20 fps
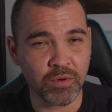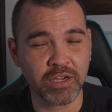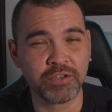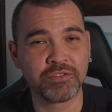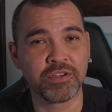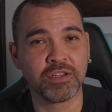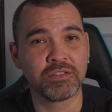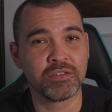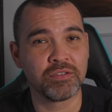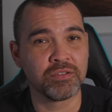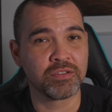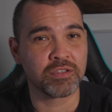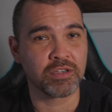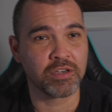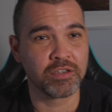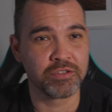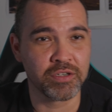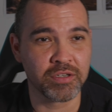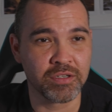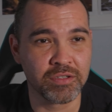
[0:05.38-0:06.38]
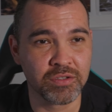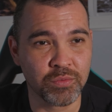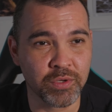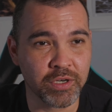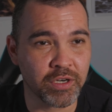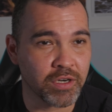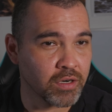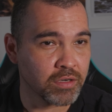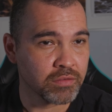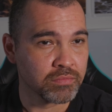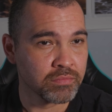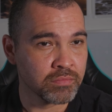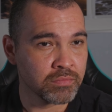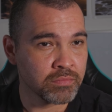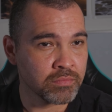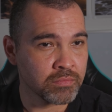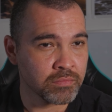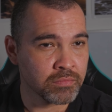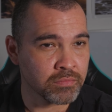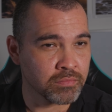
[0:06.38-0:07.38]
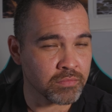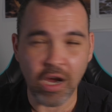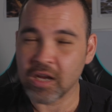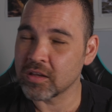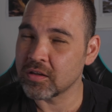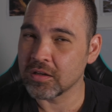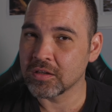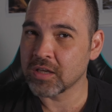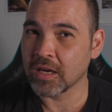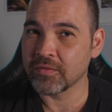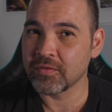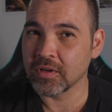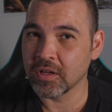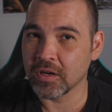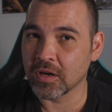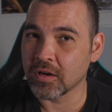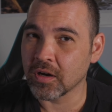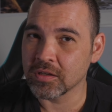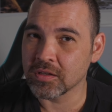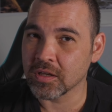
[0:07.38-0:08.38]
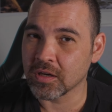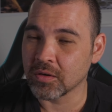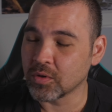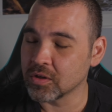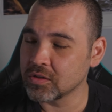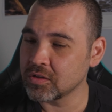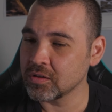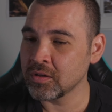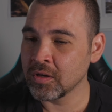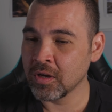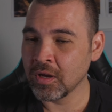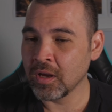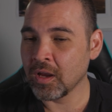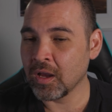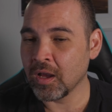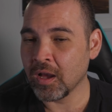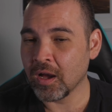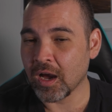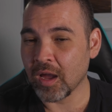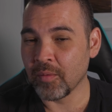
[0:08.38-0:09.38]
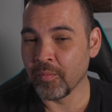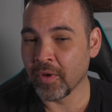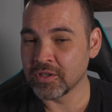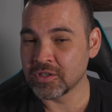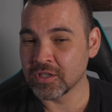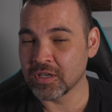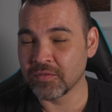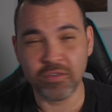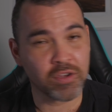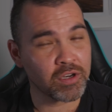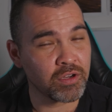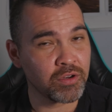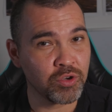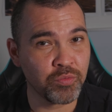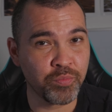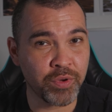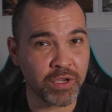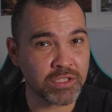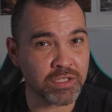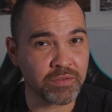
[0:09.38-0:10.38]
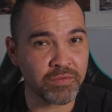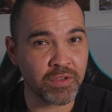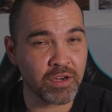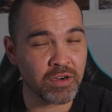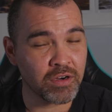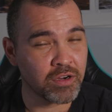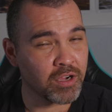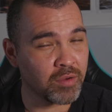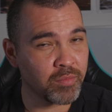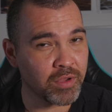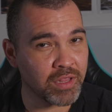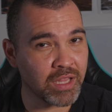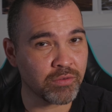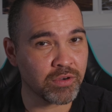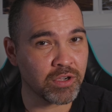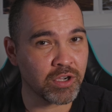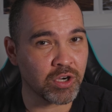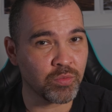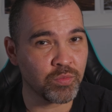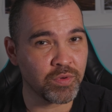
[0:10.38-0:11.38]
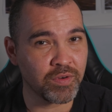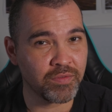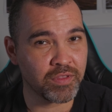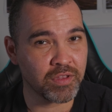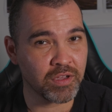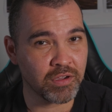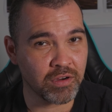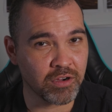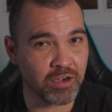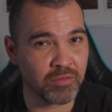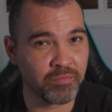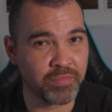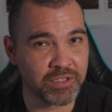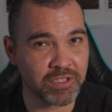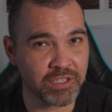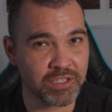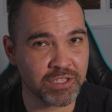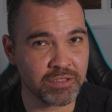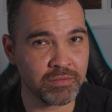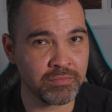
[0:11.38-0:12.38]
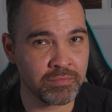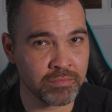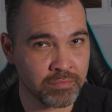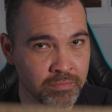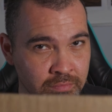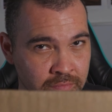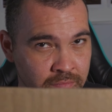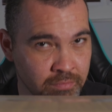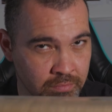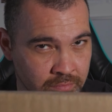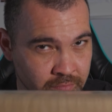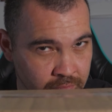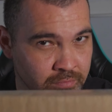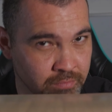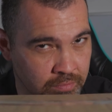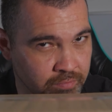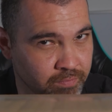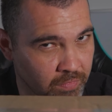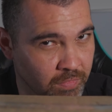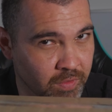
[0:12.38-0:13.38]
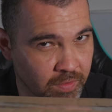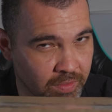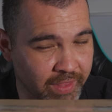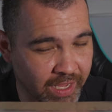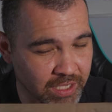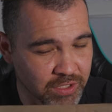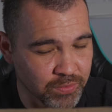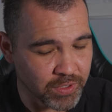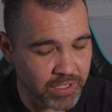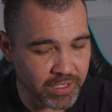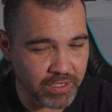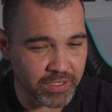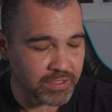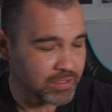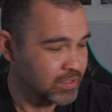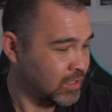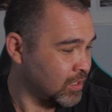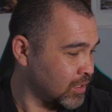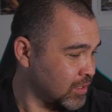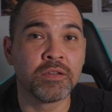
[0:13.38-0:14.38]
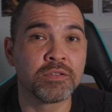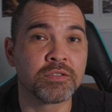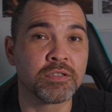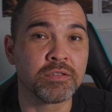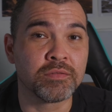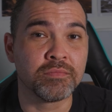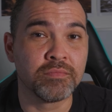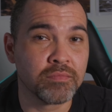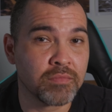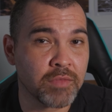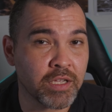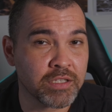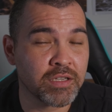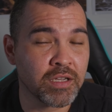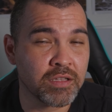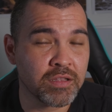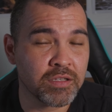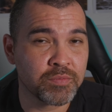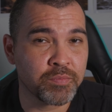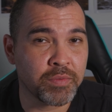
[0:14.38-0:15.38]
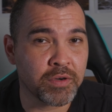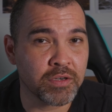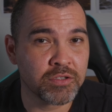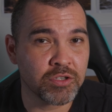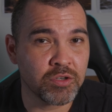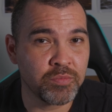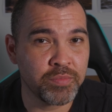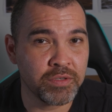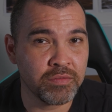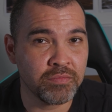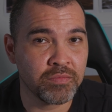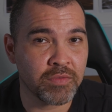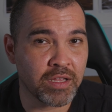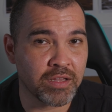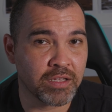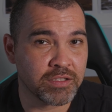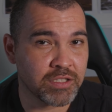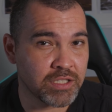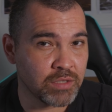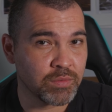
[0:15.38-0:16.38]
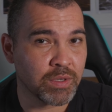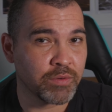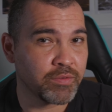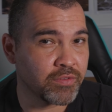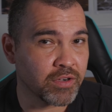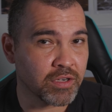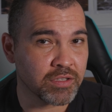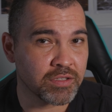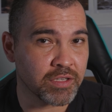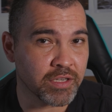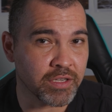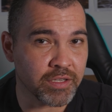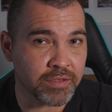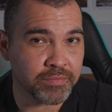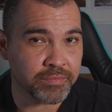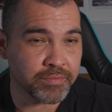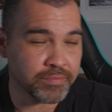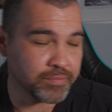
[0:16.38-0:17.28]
when I tried to do Star Trails where I didn't have the clear knives that I wanted, I mentioned I've got a new piece of gear coming that will help with the composition. That's what it is. So let's get this box open and let's see what we've got today.